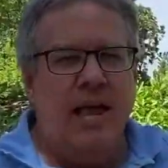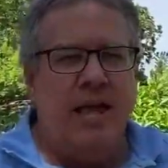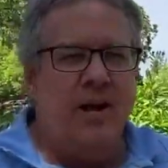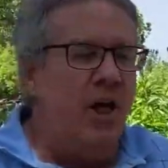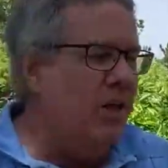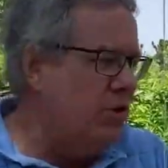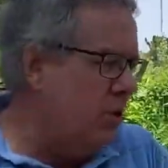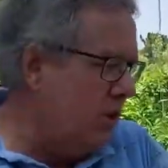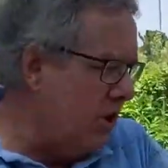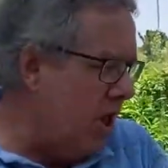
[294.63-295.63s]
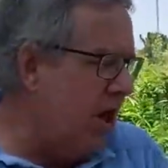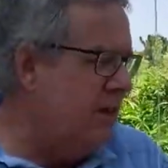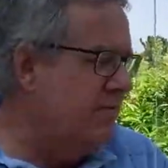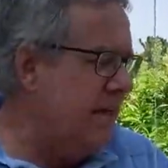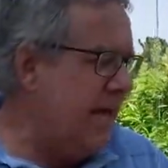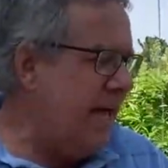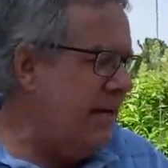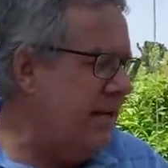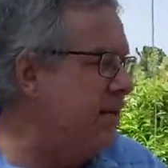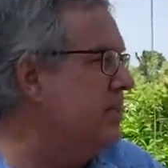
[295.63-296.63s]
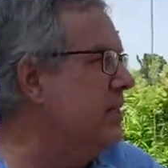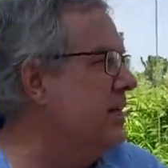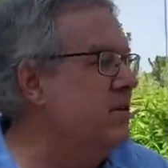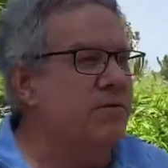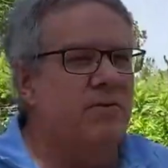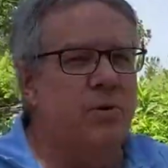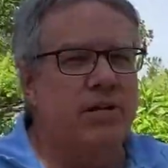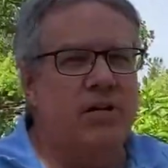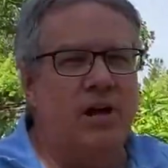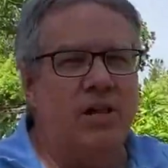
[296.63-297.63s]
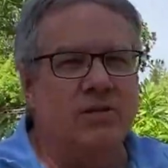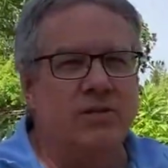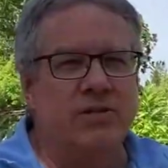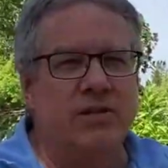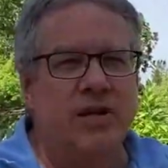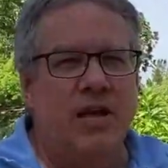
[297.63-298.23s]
And all told, all of that is less than $40.